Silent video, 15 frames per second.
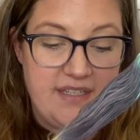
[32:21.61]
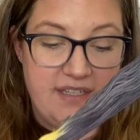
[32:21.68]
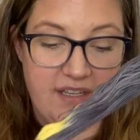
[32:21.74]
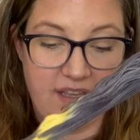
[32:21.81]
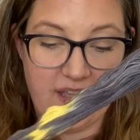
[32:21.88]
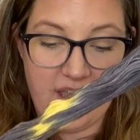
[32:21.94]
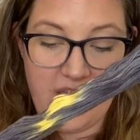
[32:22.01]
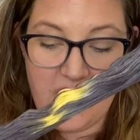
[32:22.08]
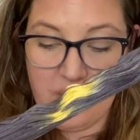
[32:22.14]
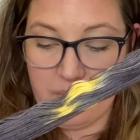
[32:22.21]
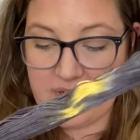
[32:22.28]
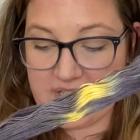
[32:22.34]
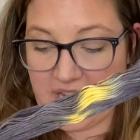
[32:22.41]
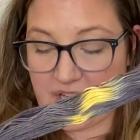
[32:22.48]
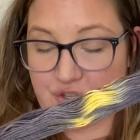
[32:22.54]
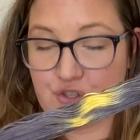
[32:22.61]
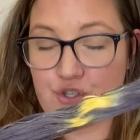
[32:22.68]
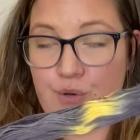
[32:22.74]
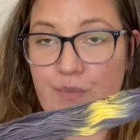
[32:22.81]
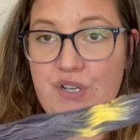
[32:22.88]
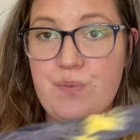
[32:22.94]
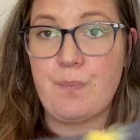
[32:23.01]
It would take so
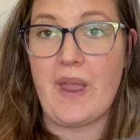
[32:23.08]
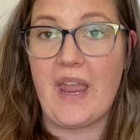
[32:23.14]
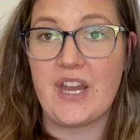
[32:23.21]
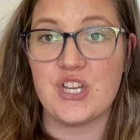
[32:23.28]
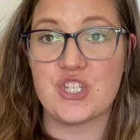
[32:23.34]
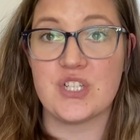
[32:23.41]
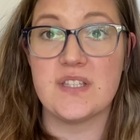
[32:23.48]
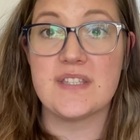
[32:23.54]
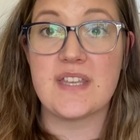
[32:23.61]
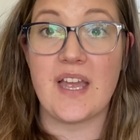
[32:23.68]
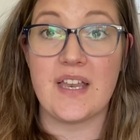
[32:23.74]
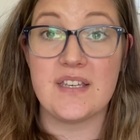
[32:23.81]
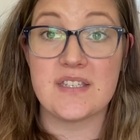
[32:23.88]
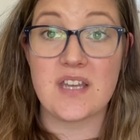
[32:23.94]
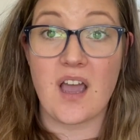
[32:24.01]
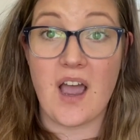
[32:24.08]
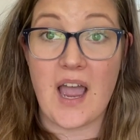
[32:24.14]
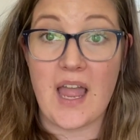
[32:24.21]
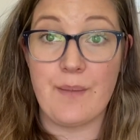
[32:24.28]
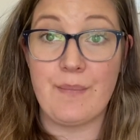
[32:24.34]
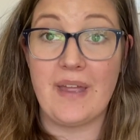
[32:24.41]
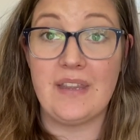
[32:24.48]
much patience and
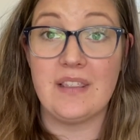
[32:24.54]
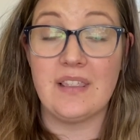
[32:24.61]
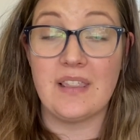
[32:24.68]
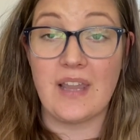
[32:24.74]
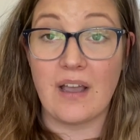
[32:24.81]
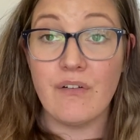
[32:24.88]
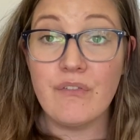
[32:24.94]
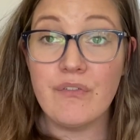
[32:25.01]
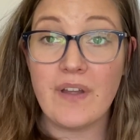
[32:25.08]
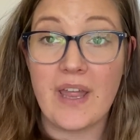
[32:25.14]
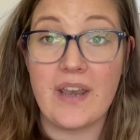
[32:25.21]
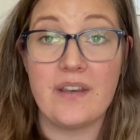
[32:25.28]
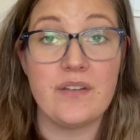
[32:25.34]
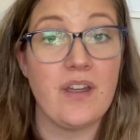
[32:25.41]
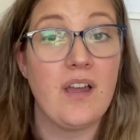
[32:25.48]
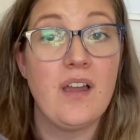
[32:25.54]
time and love and